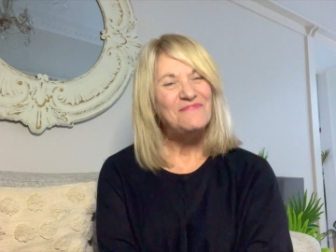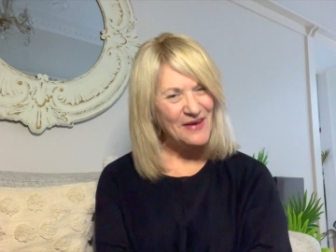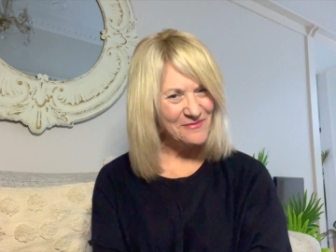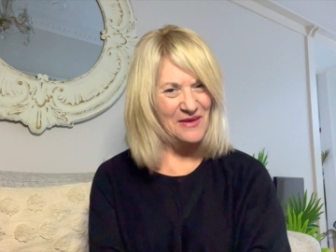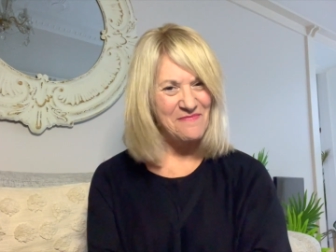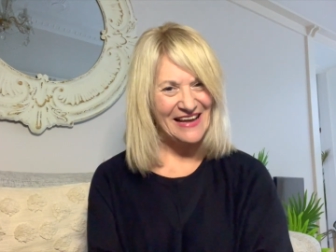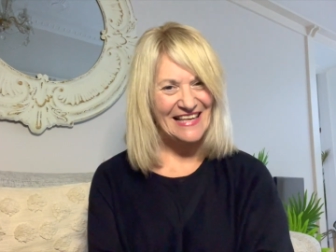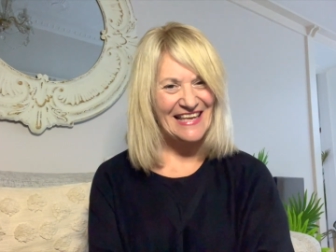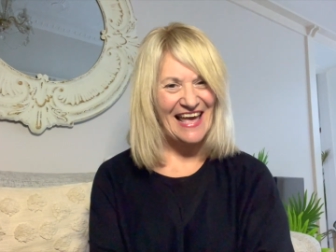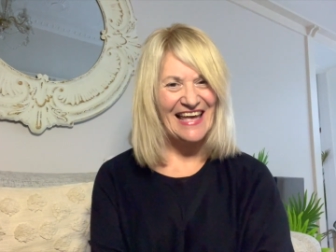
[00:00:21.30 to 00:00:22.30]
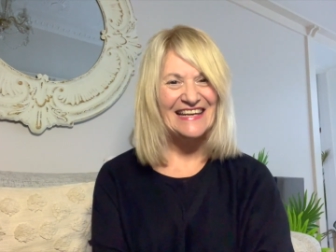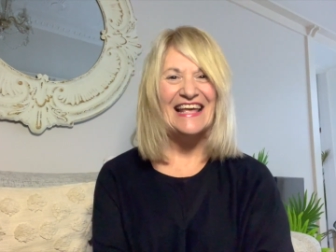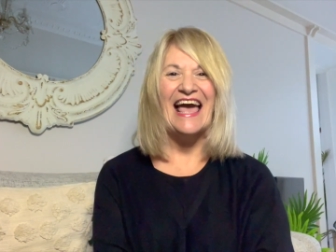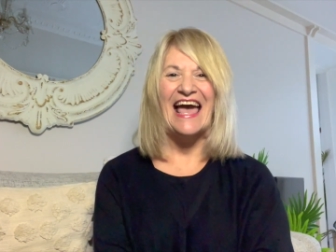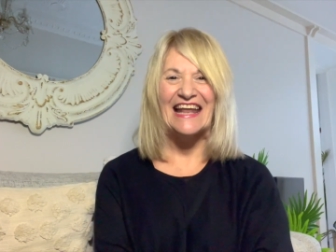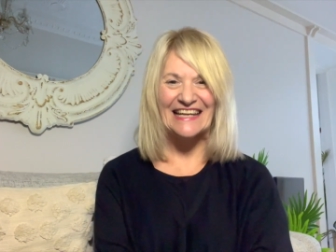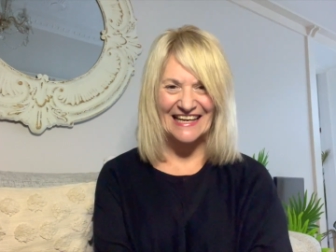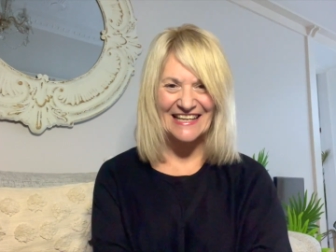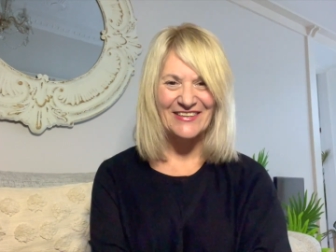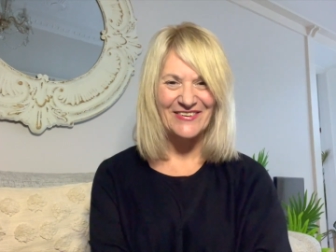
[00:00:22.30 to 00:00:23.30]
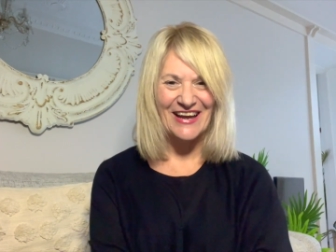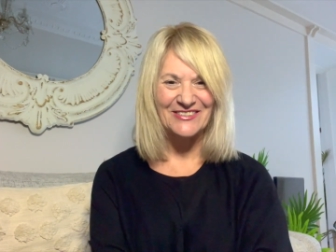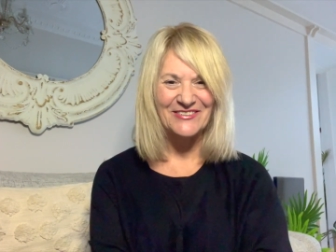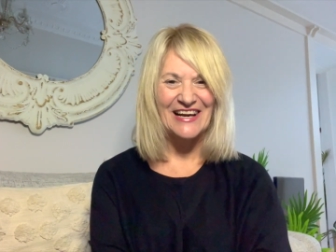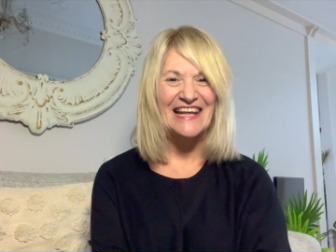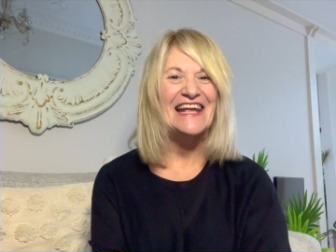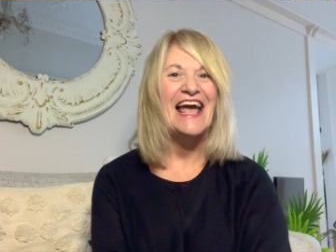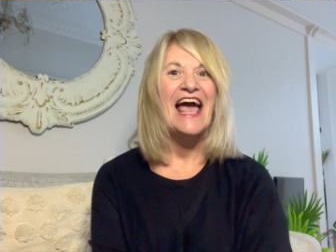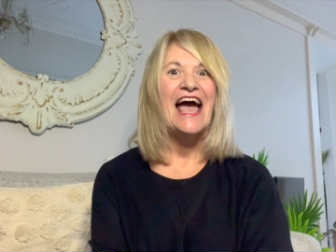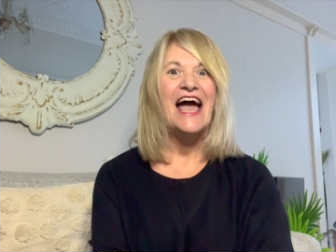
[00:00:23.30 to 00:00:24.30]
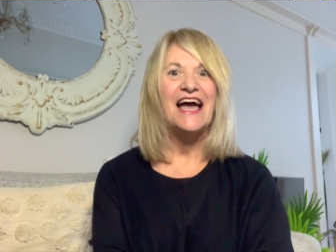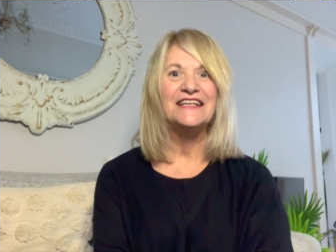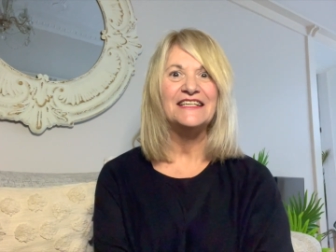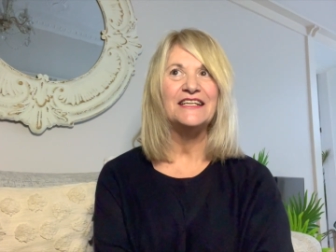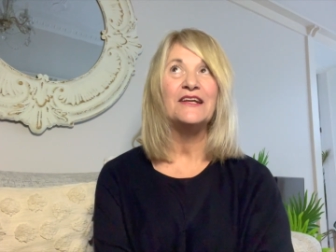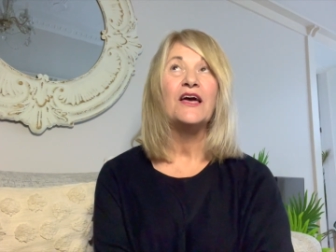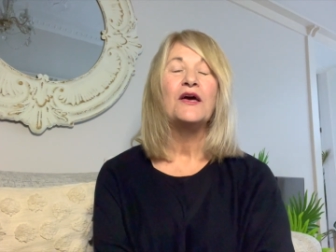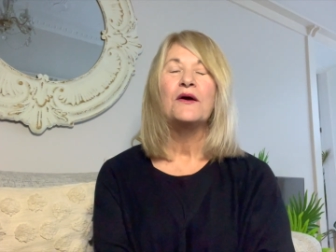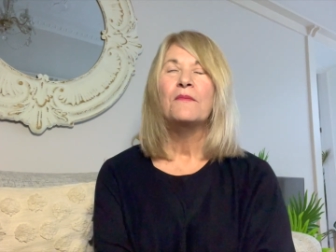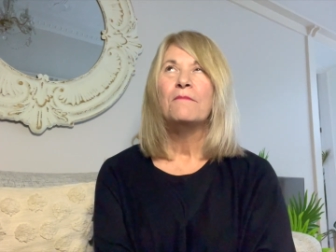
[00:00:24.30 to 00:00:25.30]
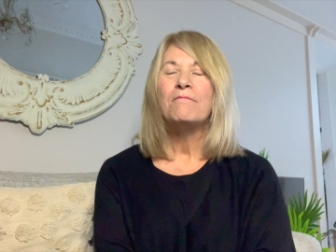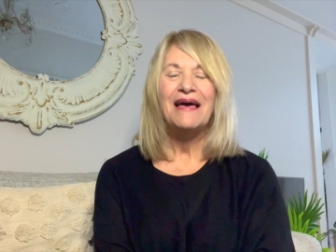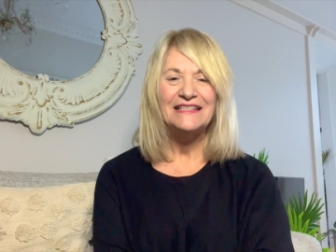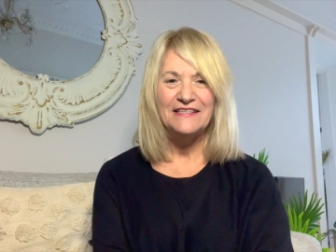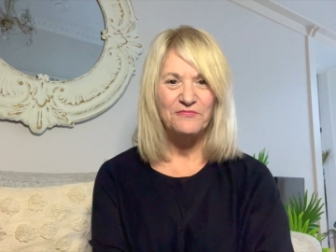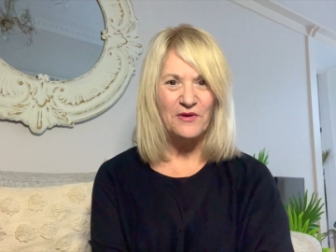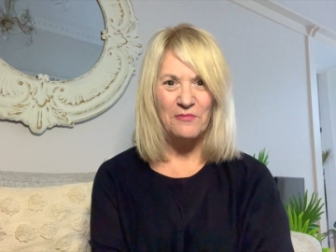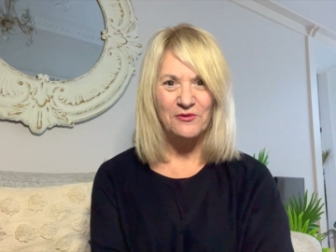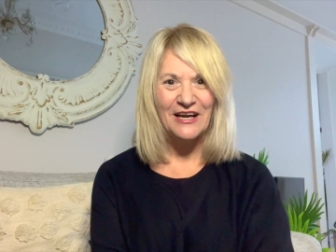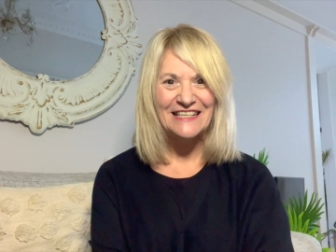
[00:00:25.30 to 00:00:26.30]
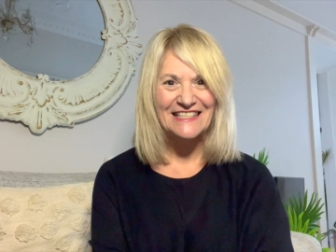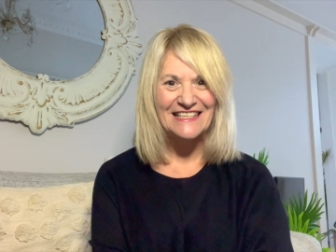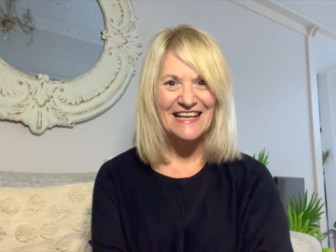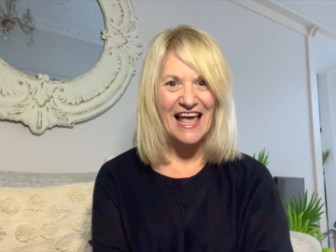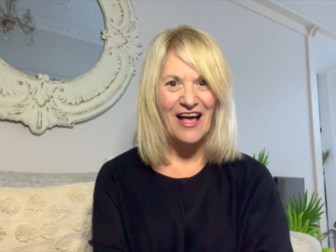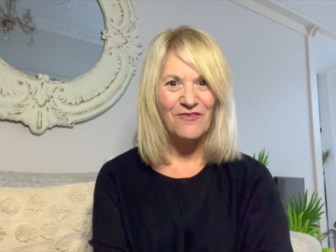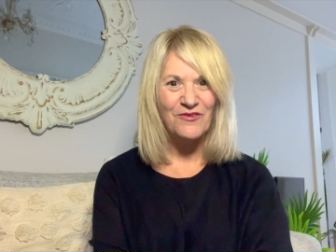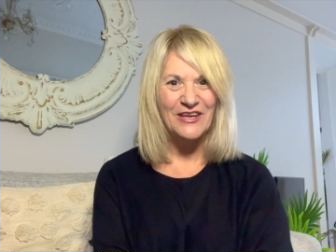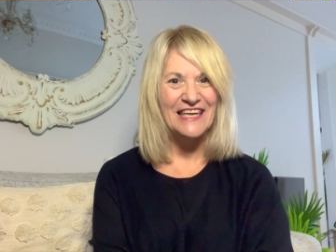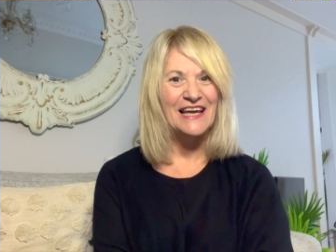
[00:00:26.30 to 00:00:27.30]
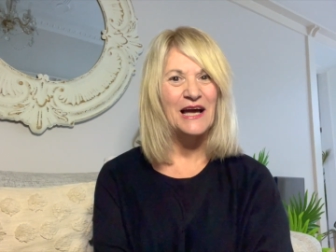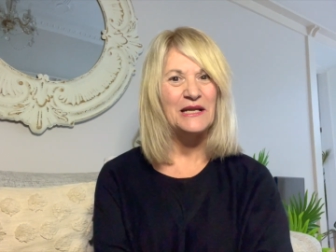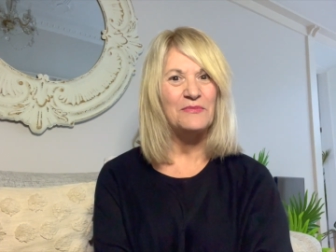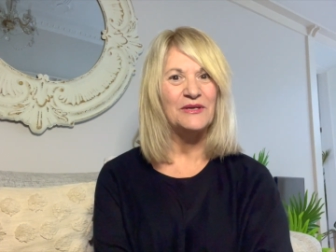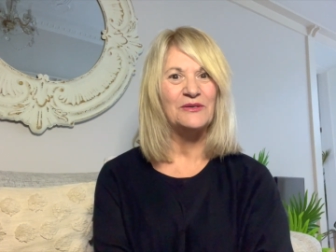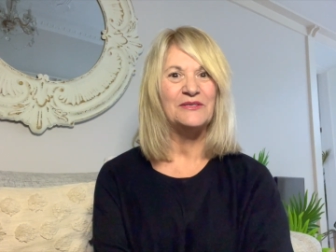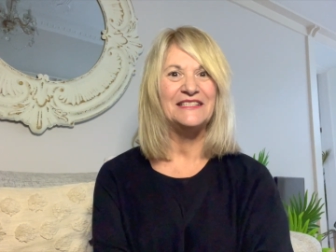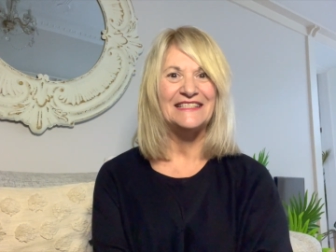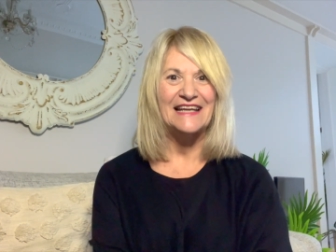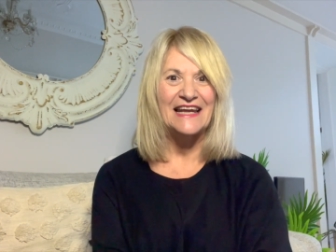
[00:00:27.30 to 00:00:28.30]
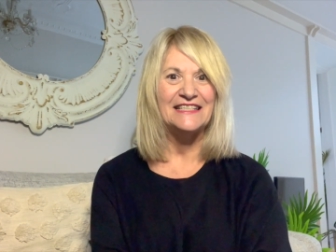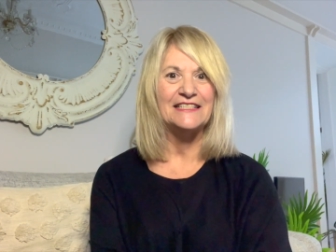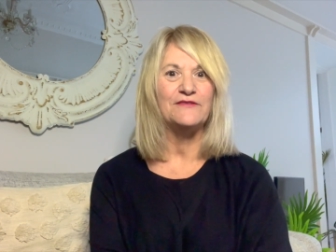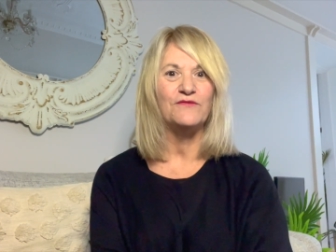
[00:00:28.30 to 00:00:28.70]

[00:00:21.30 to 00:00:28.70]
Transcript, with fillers: but we're back again and hitting the ground running and in massive preparation now for Chianni because today is just